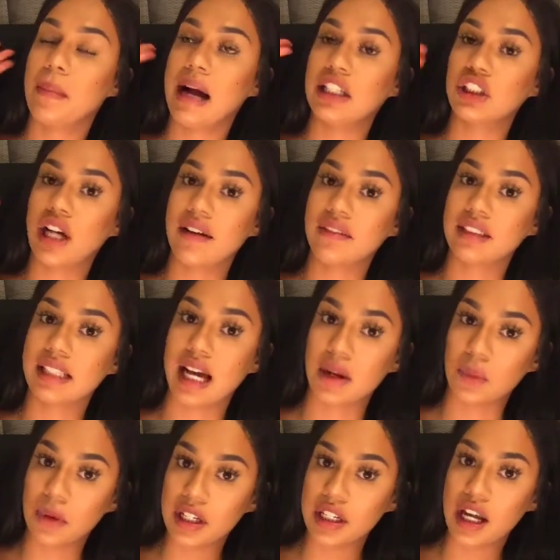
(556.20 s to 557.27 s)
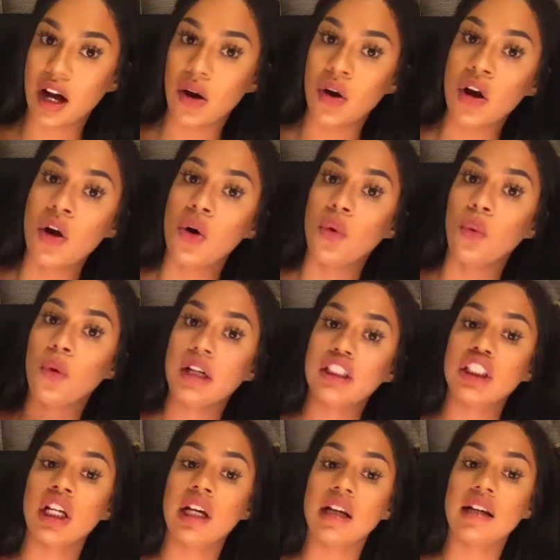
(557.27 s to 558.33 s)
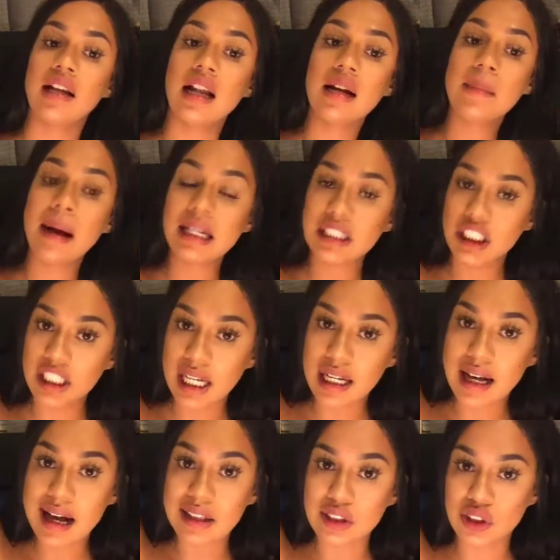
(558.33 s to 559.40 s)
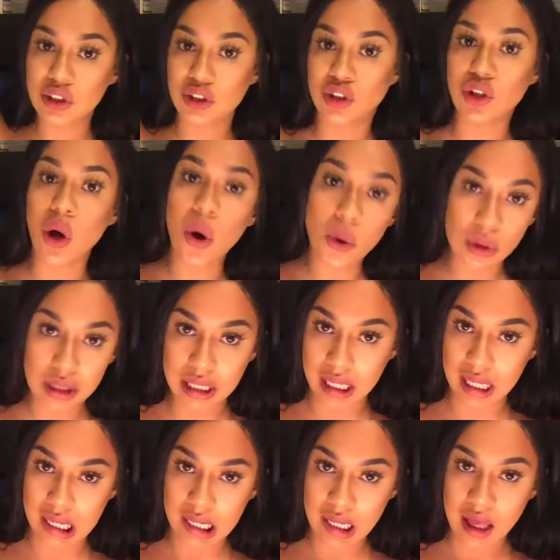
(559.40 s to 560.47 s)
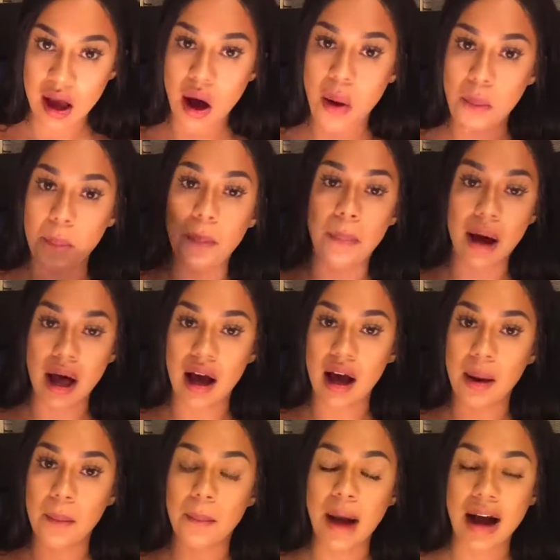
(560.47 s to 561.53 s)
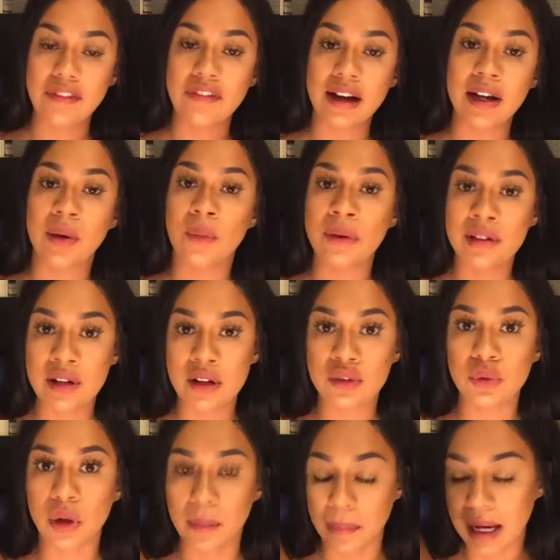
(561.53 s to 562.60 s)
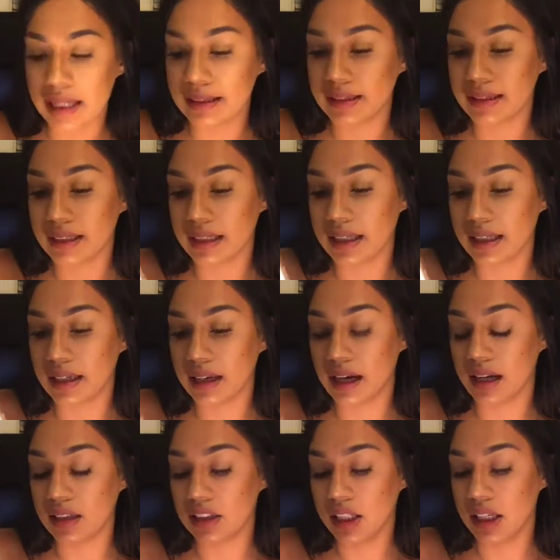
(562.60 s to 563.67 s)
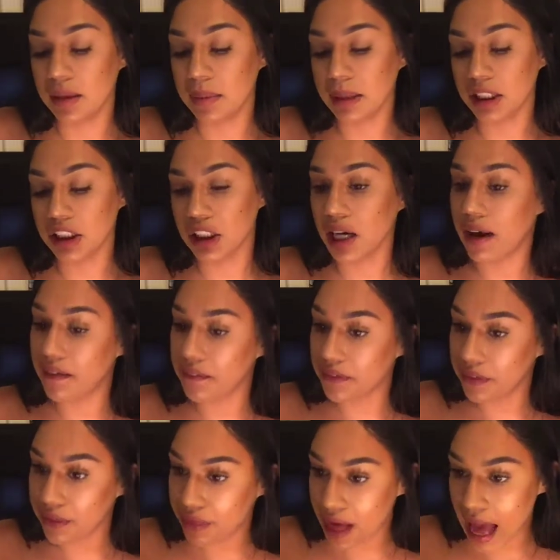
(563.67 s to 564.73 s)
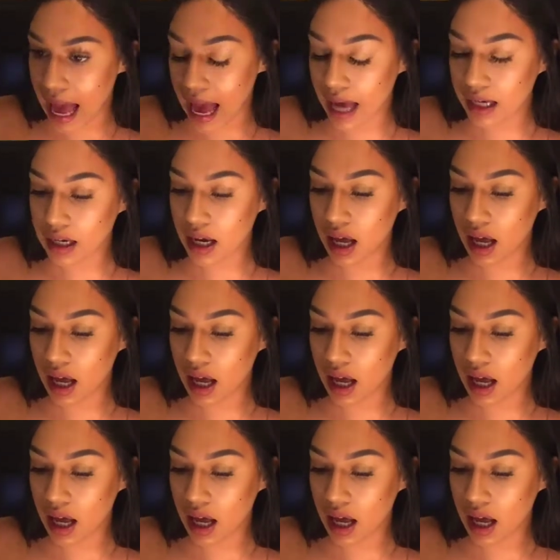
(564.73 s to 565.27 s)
driver's side window. Which, none of my shit got stolen, but my fucking windows were busted. I'll show you a picture of that.